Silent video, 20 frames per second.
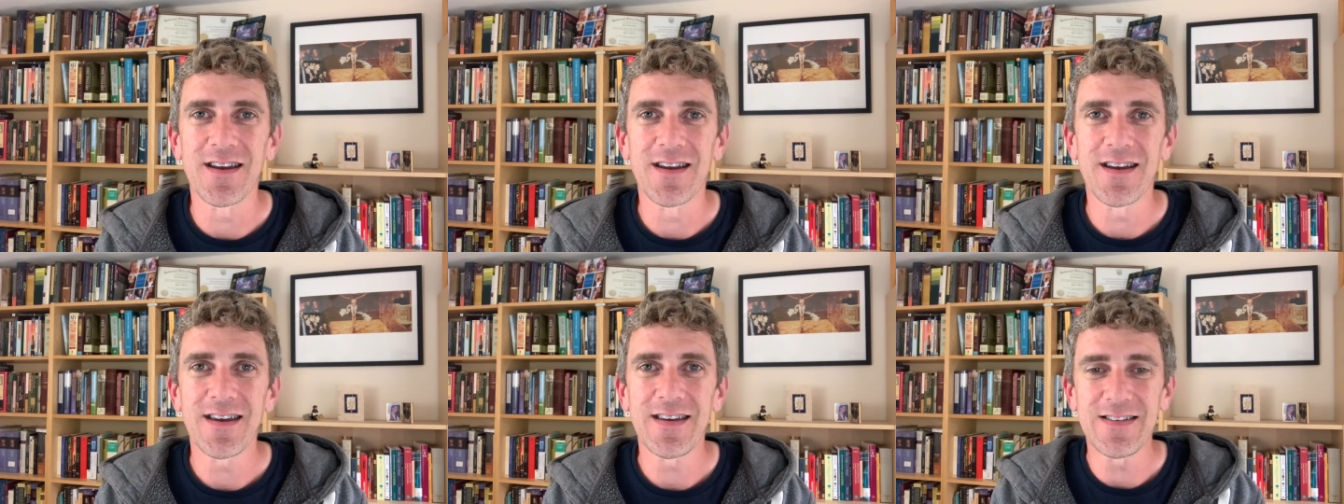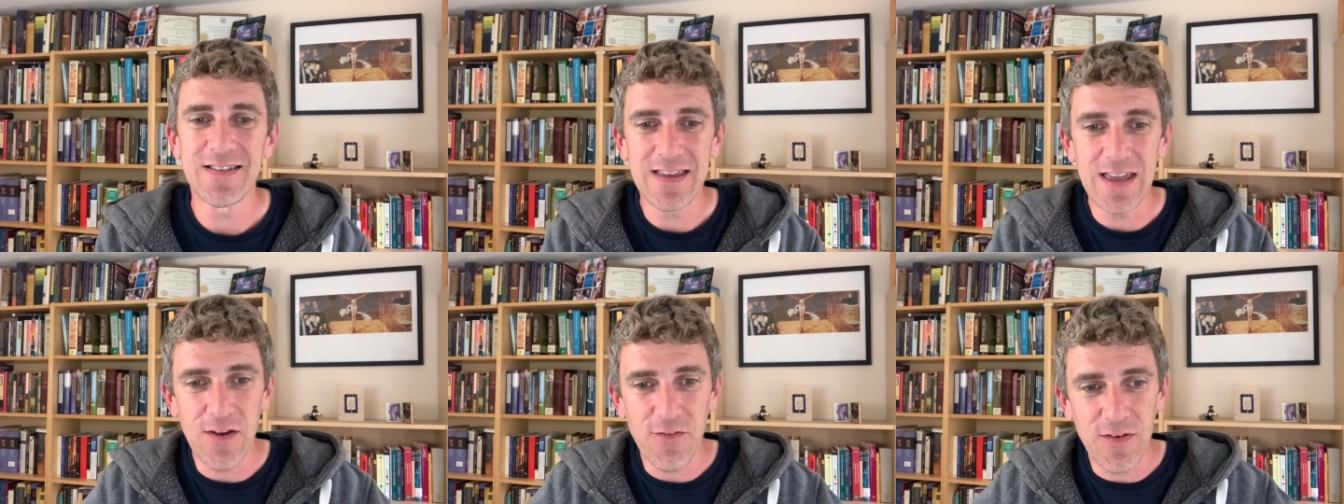He's
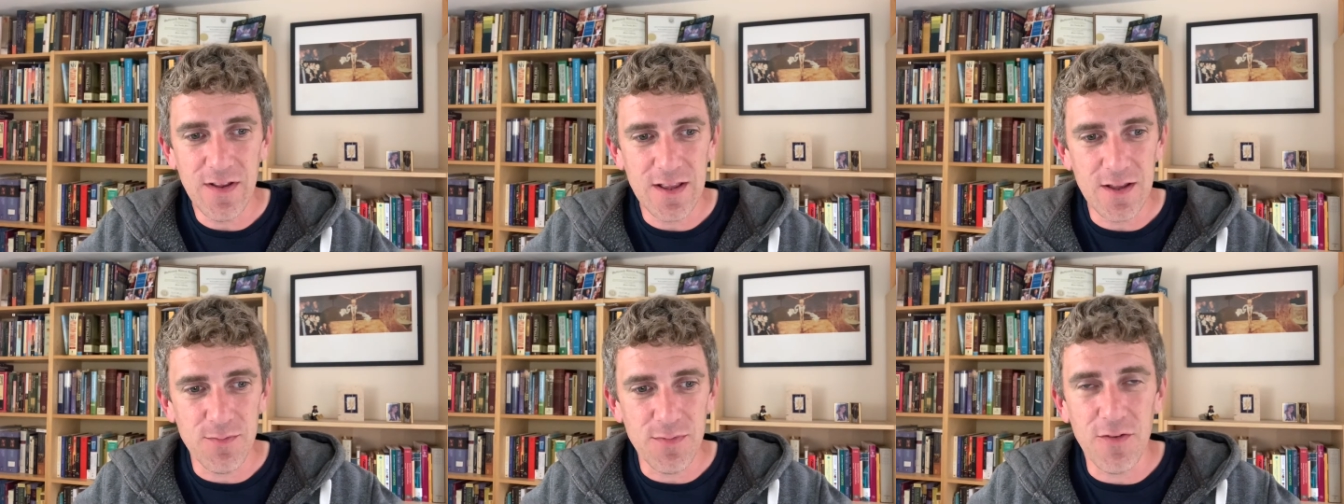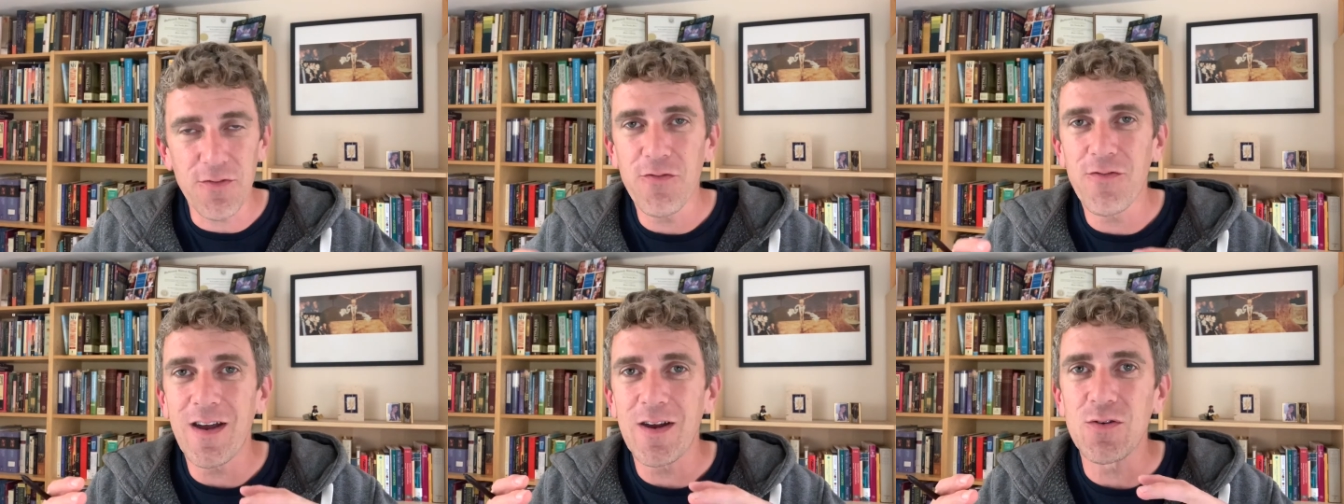giving them the
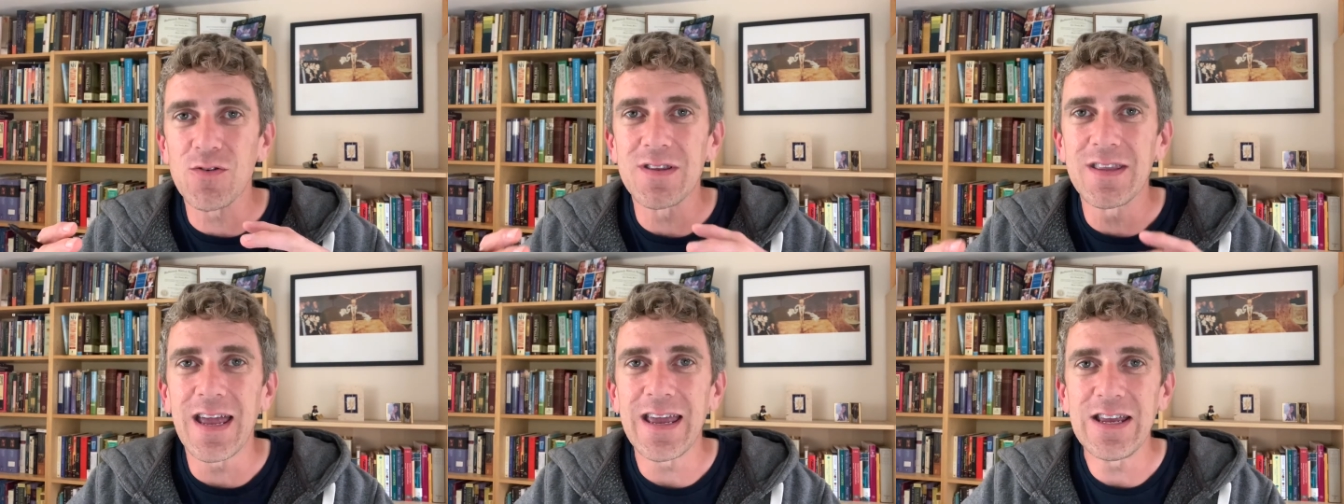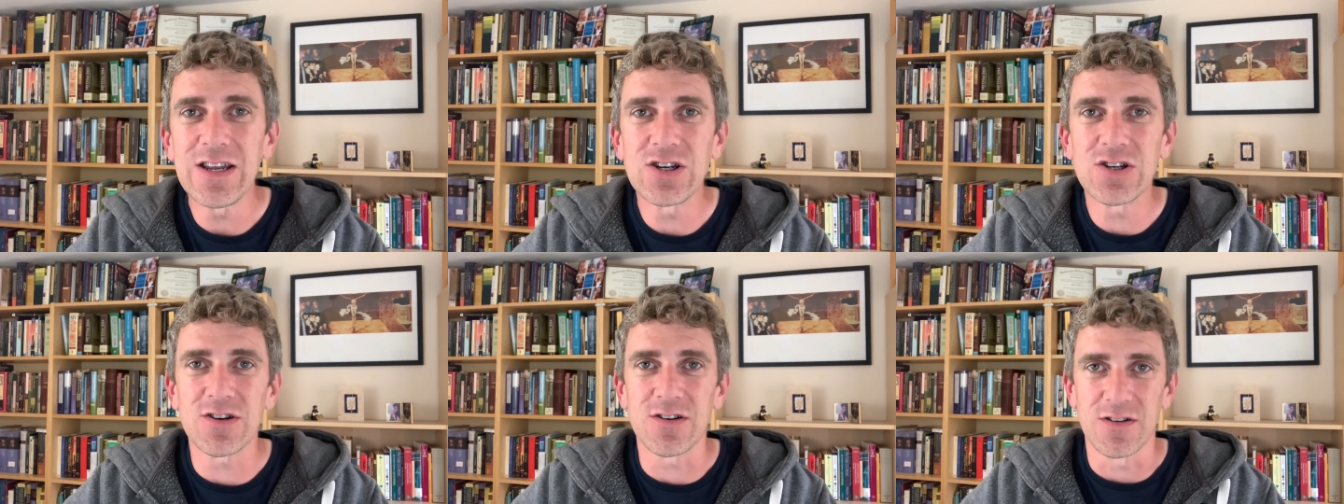
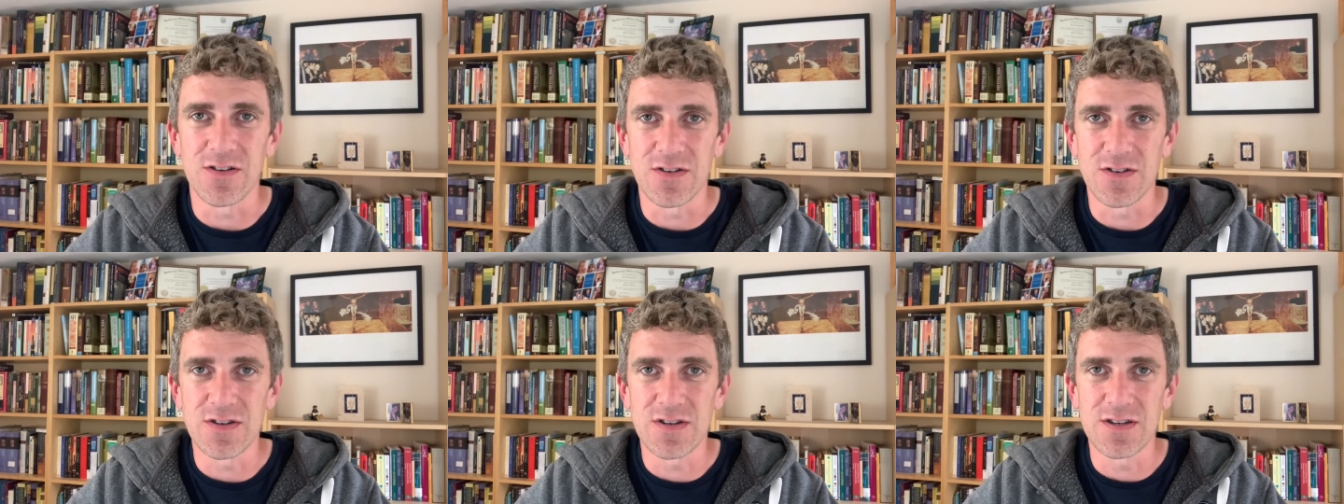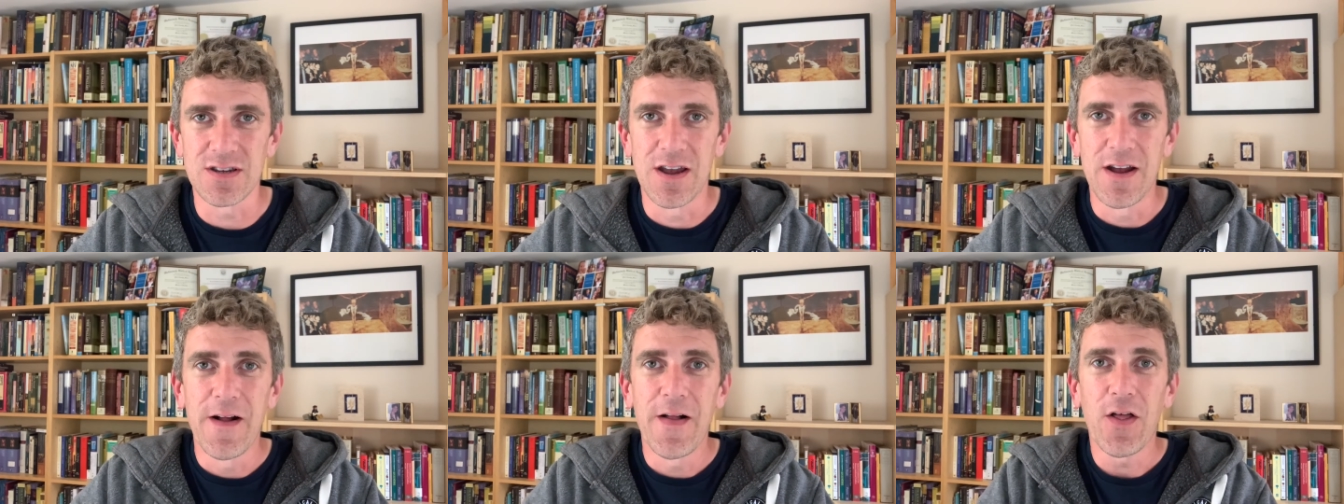
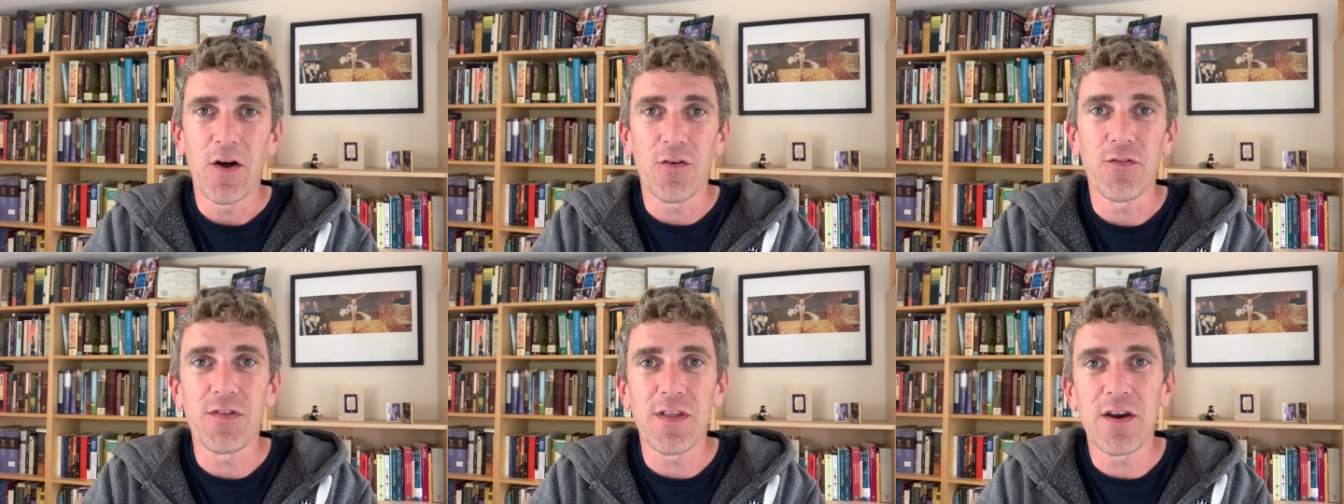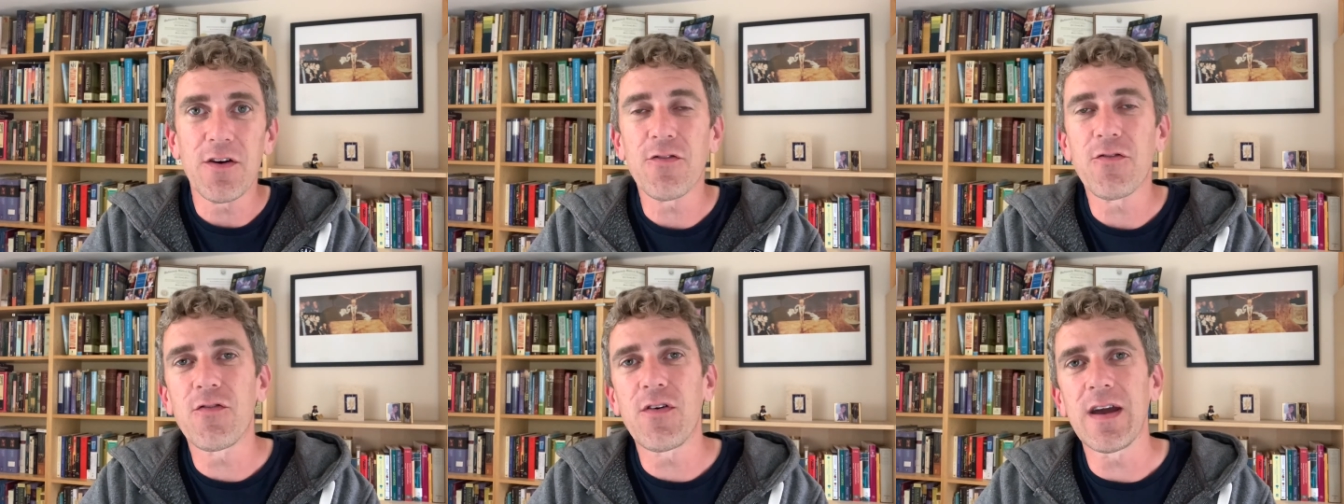foundations of
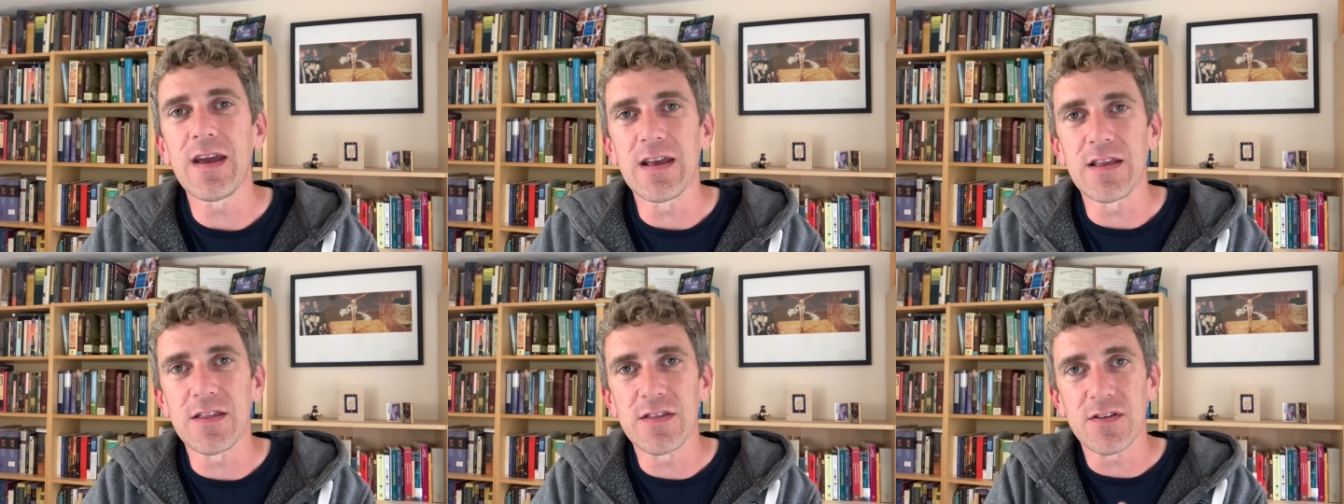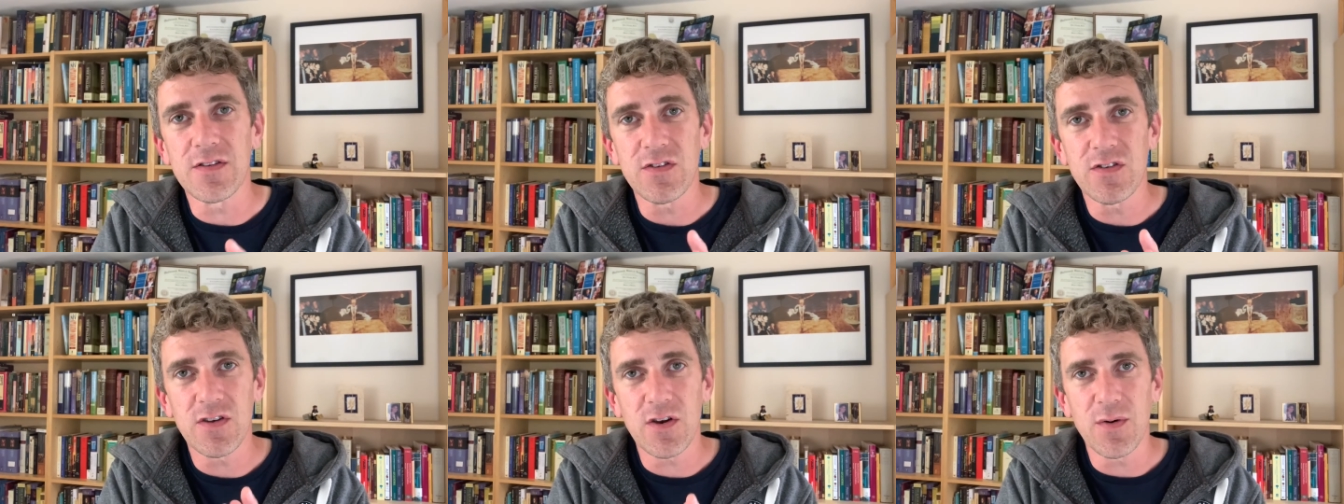their faith.
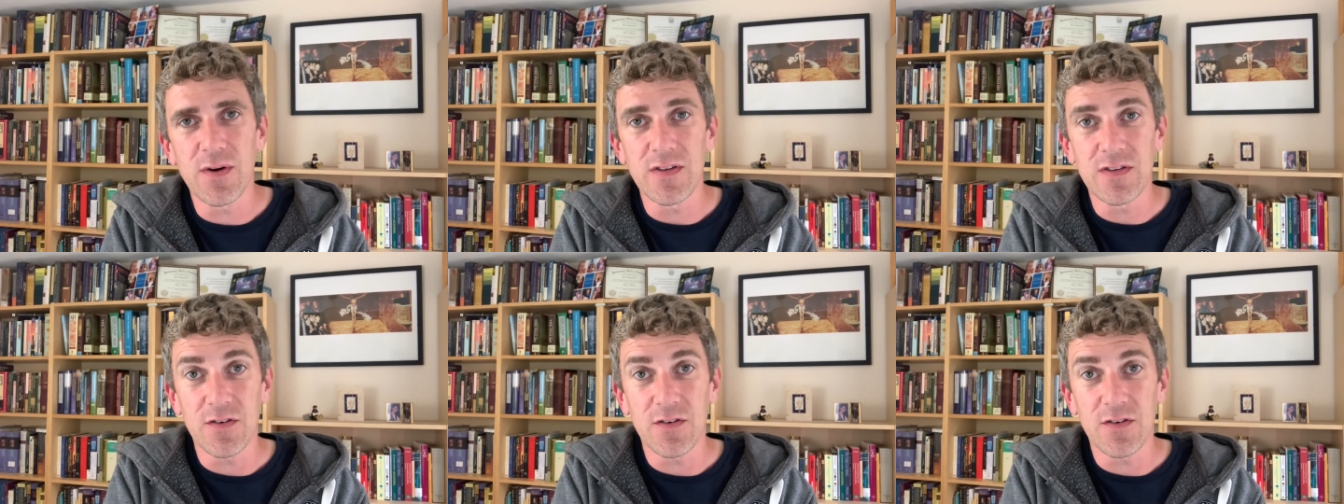And so it's a